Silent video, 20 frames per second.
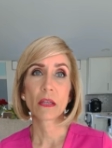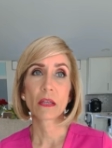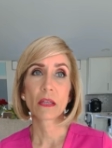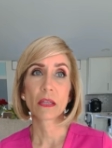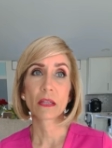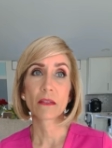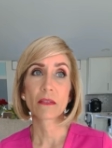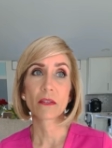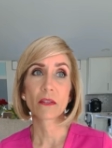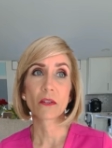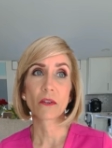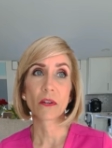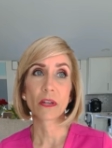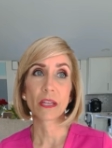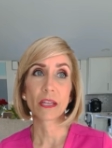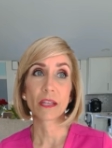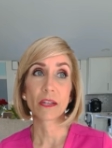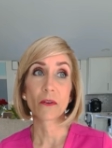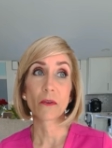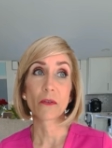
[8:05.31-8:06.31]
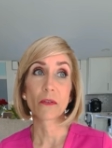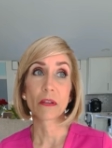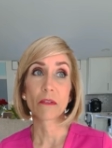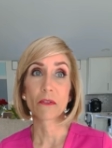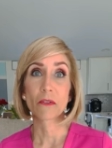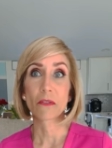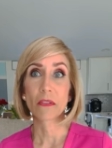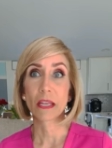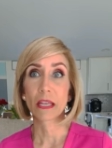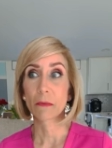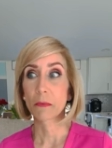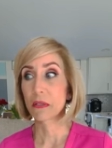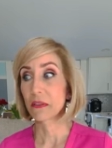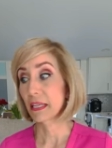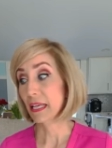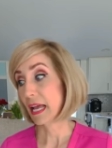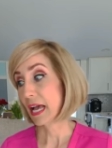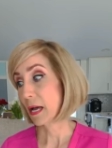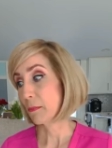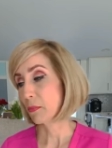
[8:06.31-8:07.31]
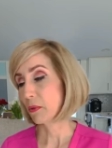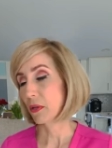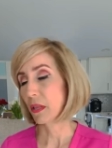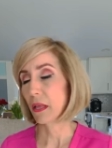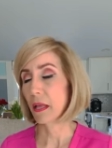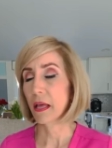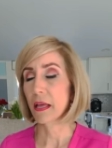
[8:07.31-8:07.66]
considering, you know, if you think about the apple